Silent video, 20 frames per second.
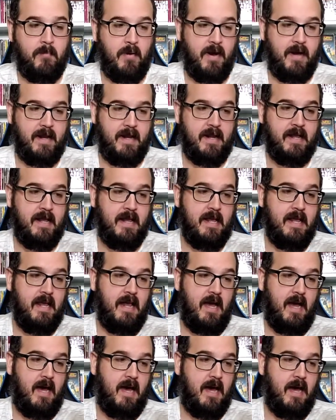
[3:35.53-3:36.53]
But
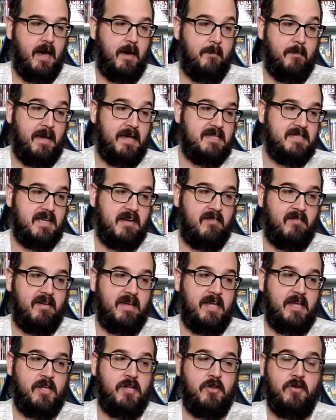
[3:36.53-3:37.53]

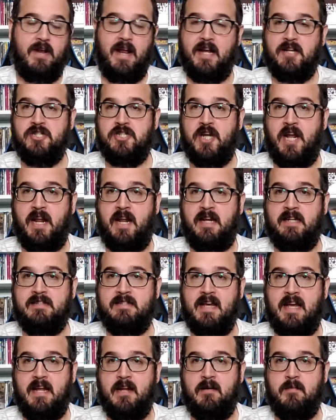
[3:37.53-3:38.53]
basically you get Channing
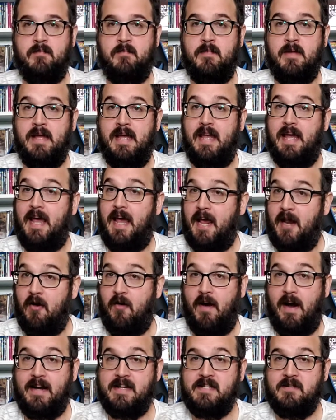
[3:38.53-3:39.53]
Tatum
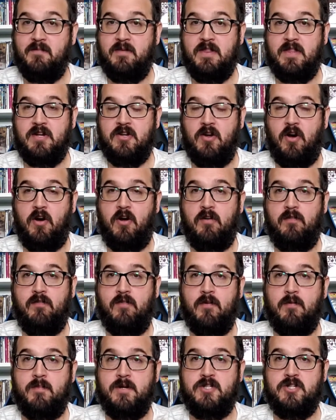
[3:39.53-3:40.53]
interacting with the dog
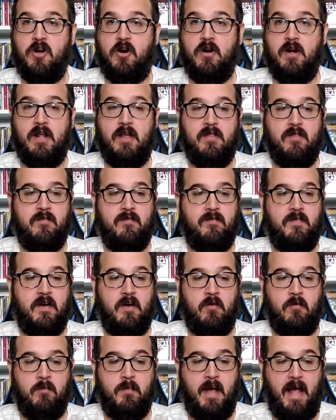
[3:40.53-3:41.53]
for a majority of the
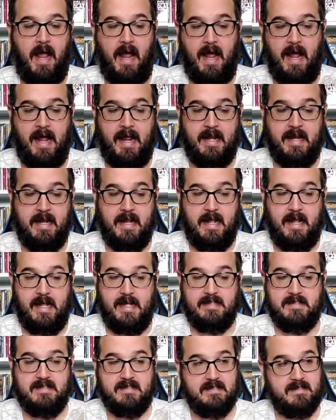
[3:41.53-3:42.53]
film, and
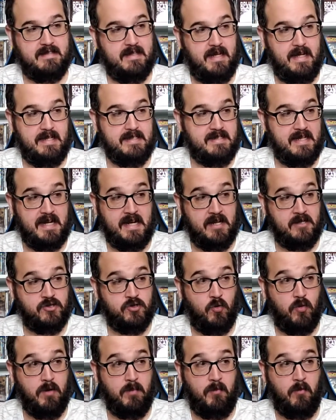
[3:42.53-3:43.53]
it's an
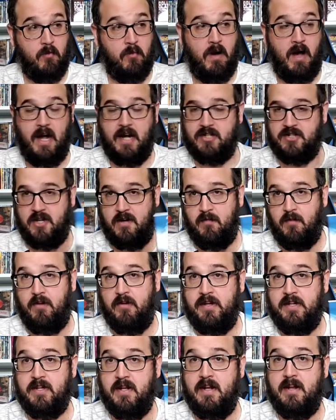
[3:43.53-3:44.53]
enjoyable watch. I
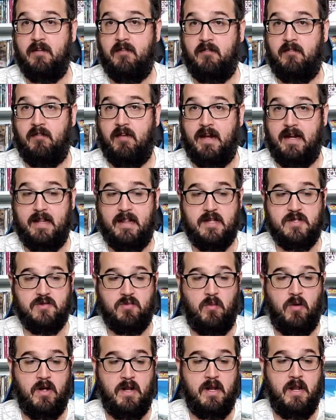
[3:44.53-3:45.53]
really did like this
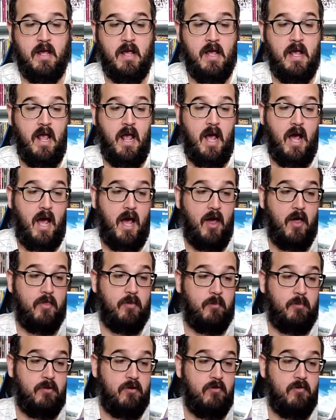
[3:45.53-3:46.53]
one. The
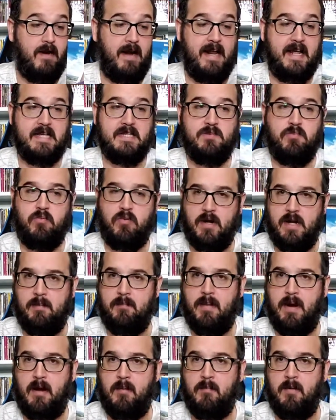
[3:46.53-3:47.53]
Blu-ray is pretty
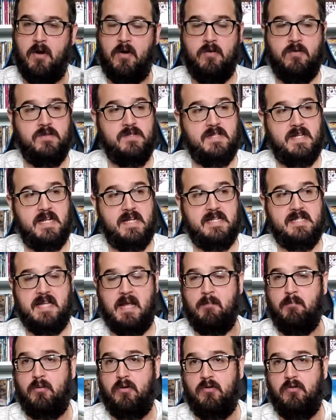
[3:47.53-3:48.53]
bare bones. It is
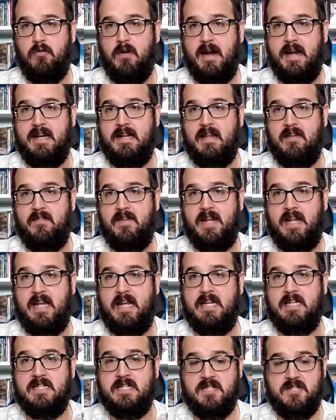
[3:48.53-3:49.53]
a Blu-ray
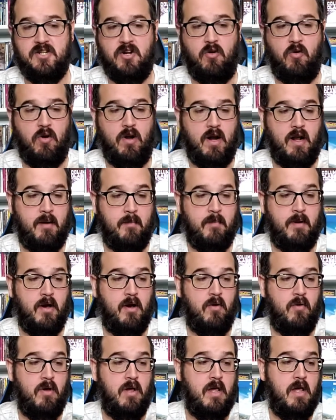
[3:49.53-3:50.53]
DVD digital
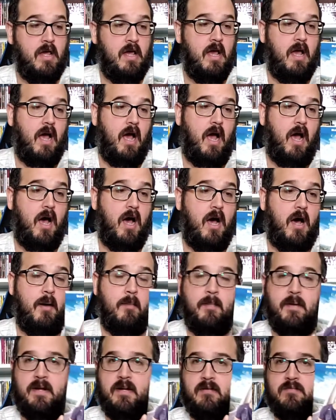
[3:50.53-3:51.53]
combo.
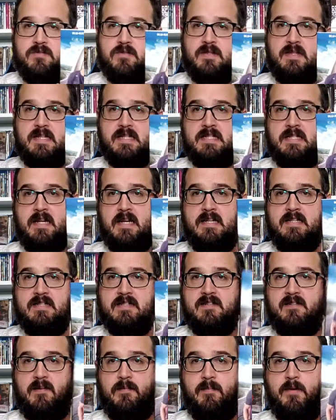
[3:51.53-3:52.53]
It comes with this nice
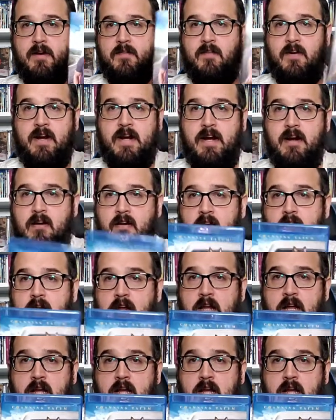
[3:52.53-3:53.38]
slipcover here.